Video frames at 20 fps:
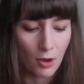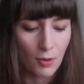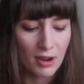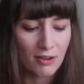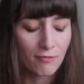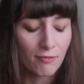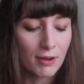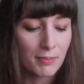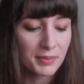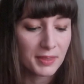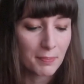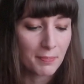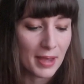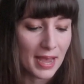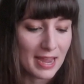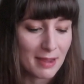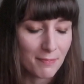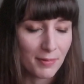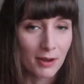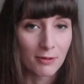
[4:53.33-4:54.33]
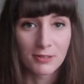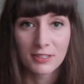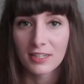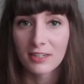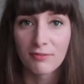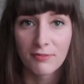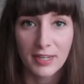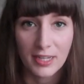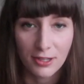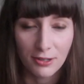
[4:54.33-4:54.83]
Oh, I ripped the paper. I was
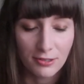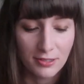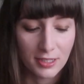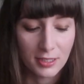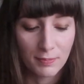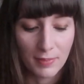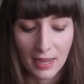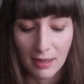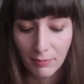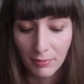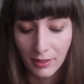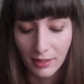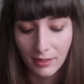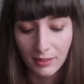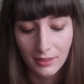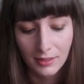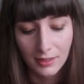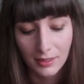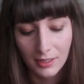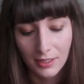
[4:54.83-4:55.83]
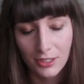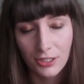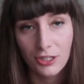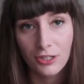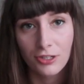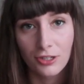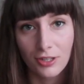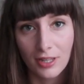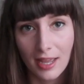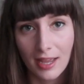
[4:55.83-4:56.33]
gonna reuse this paper. Do
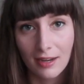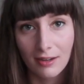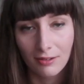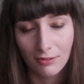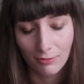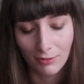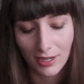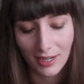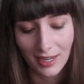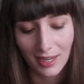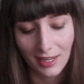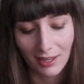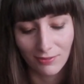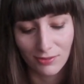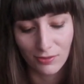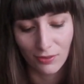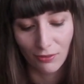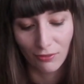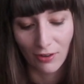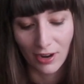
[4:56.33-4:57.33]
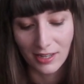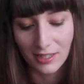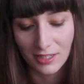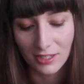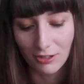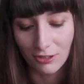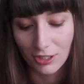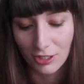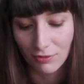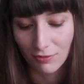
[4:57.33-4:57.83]
you do that when you get gifts for friends
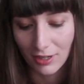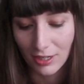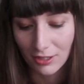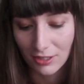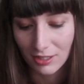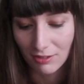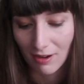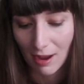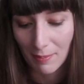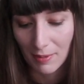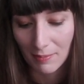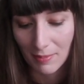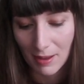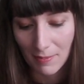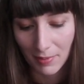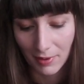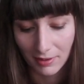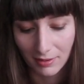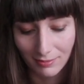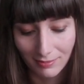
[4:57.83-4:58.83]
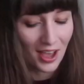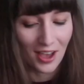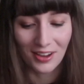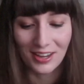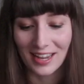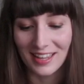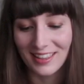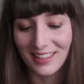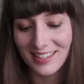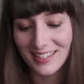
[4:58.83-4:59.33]
and you just reuse the wrapping paper?
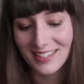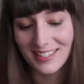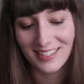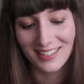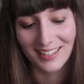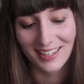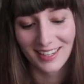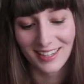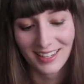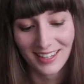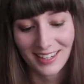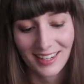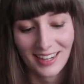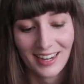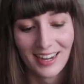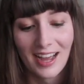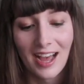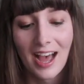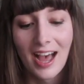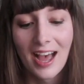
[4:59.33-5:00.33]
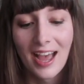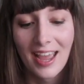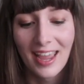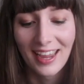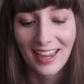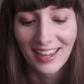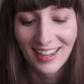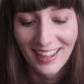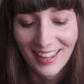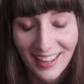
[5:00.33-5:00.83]
Okay, this,
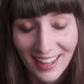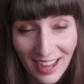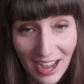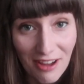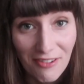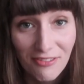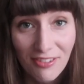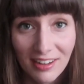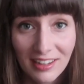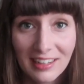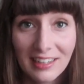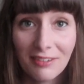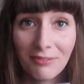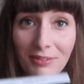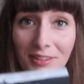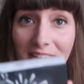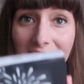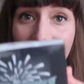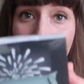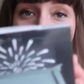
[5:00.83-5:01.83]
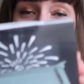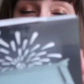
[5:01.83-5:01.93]
I fell in love with this.